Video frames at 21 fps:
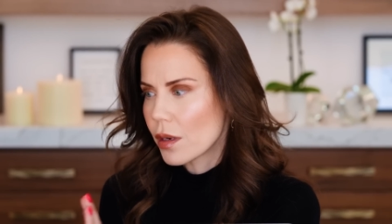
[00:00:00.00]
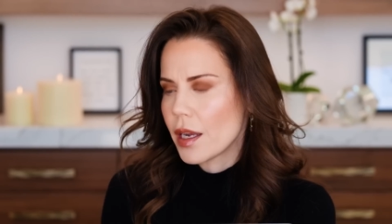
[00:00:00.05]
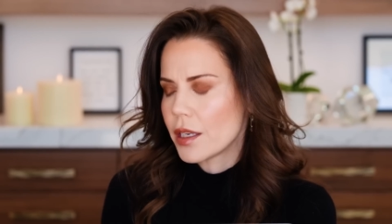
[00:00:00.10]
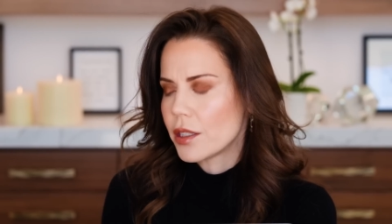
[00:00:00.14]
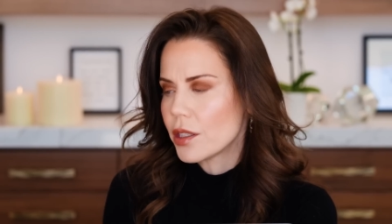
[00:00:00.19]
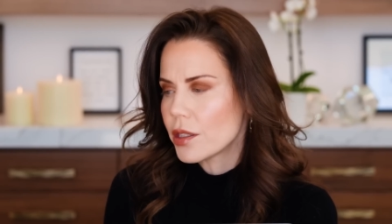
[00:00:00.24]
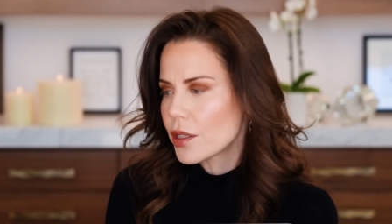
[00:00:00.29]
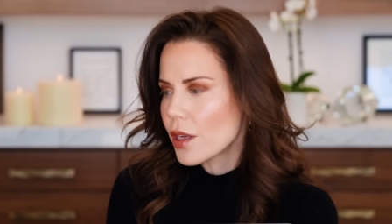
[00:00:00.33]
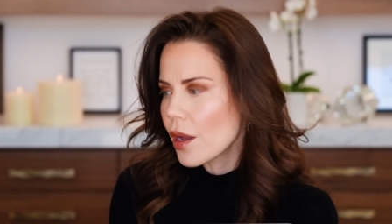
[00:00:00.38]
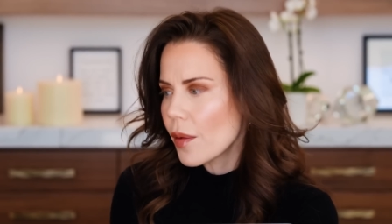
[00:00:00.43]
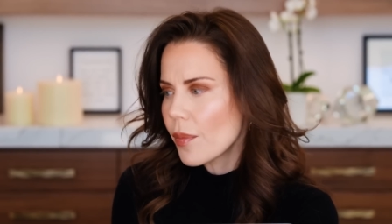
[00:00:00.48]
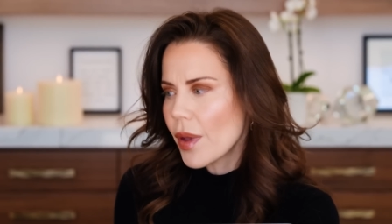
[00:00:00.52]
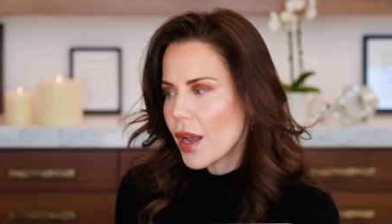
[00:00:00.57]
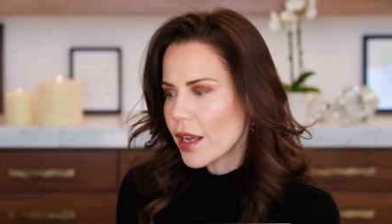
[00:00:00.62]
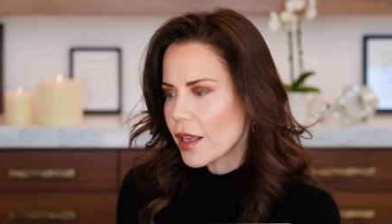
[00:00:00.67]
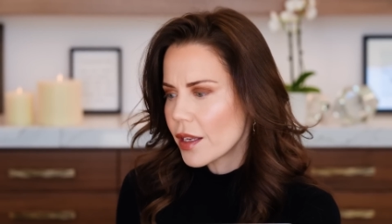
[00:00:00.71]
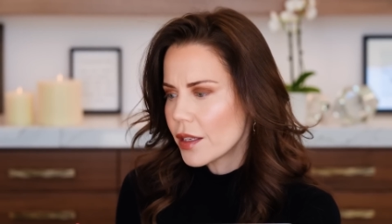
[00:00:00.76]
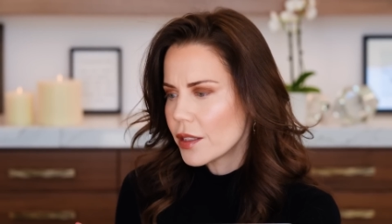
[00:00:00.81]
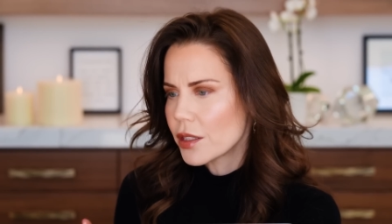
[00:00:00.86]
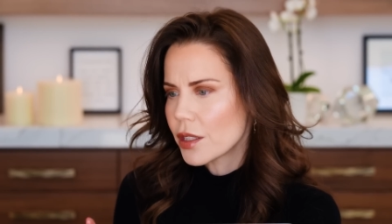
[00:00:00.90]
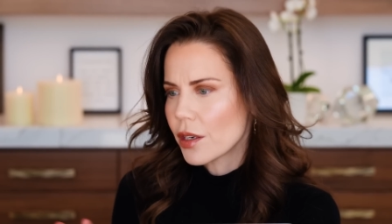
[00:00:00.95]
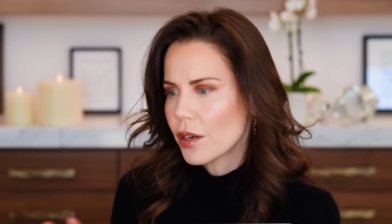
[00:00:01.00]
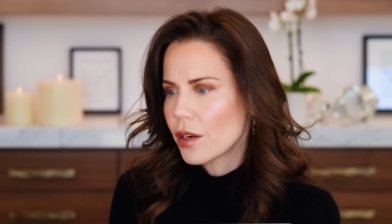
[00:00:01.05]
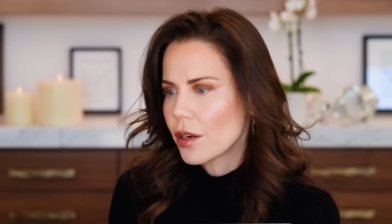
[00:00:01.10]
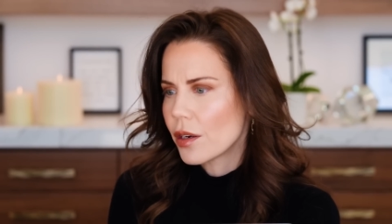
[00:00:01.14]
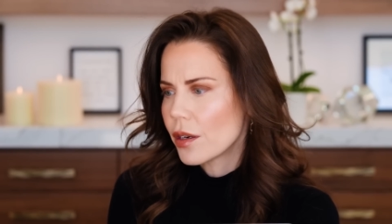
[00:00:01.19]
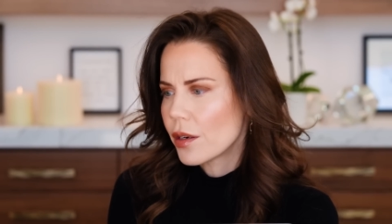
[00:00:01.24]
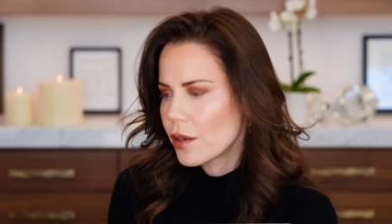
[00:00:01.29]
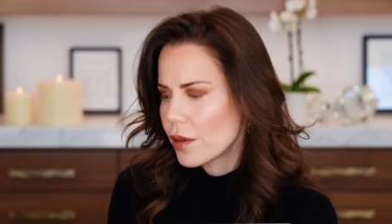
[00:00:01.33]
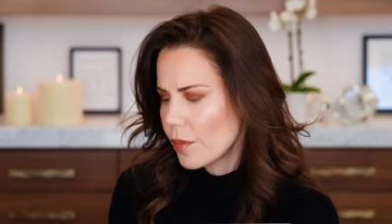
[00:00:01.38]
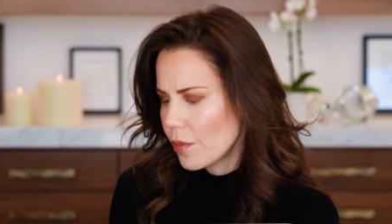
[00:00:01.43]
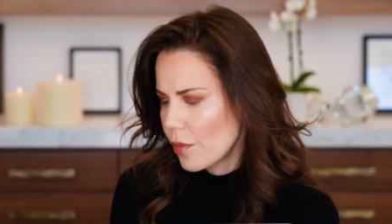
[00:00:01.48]
I just got back into
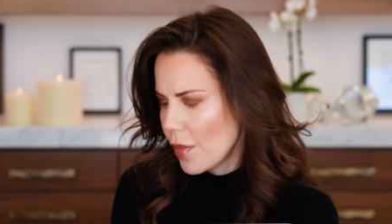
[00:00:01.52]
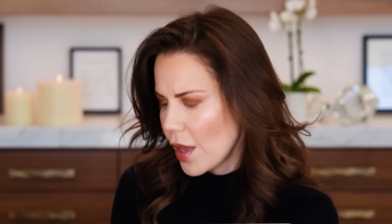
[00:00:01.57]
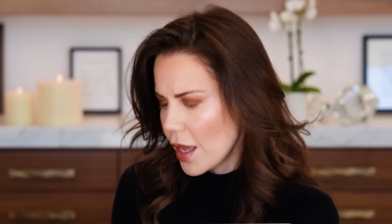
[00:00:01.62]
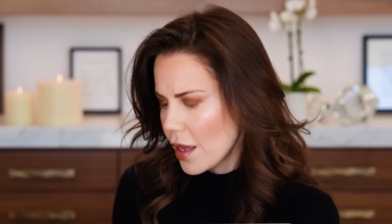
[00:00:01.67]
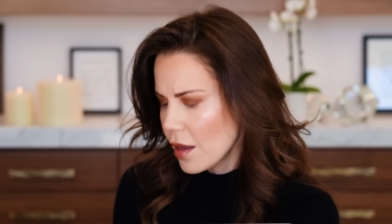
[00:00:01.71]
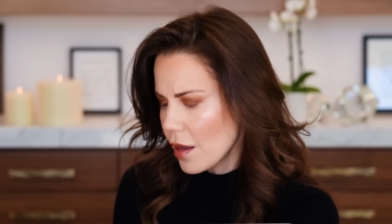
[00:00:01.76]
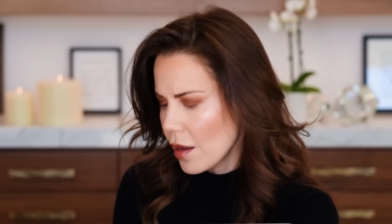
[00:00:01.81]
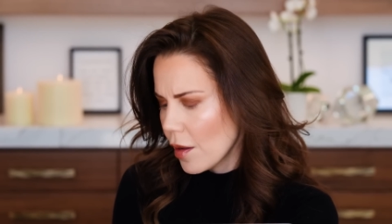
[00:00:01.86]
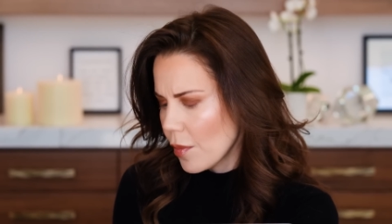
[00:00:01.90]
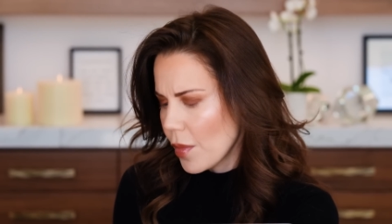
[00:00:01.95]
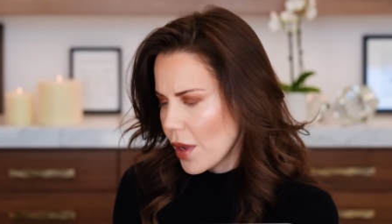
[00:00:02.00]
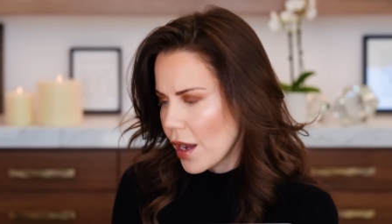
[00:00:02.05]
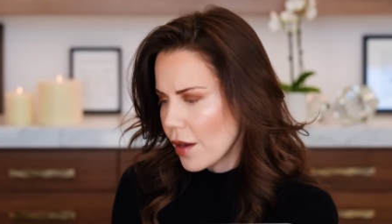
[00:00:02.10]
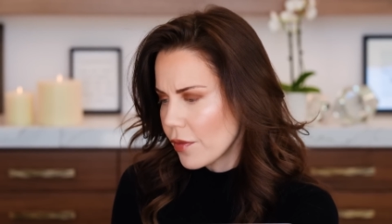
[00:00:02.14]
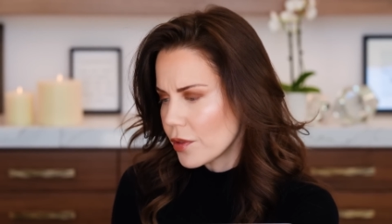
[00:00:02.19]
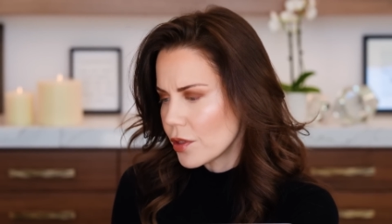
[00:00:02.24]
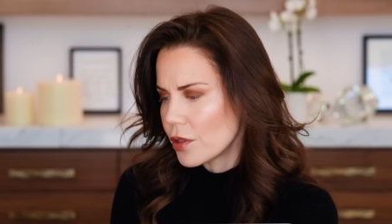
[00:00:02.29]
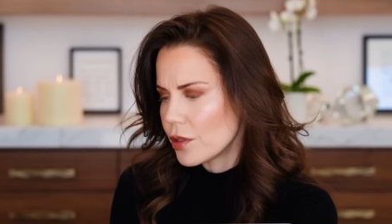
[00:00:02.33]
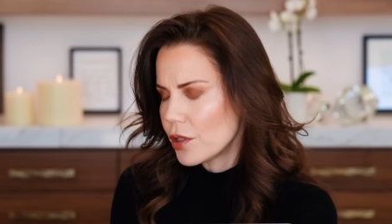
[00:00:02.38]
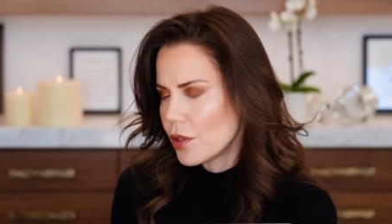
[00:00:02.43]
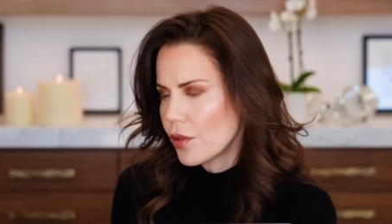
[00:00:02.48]
her makeup after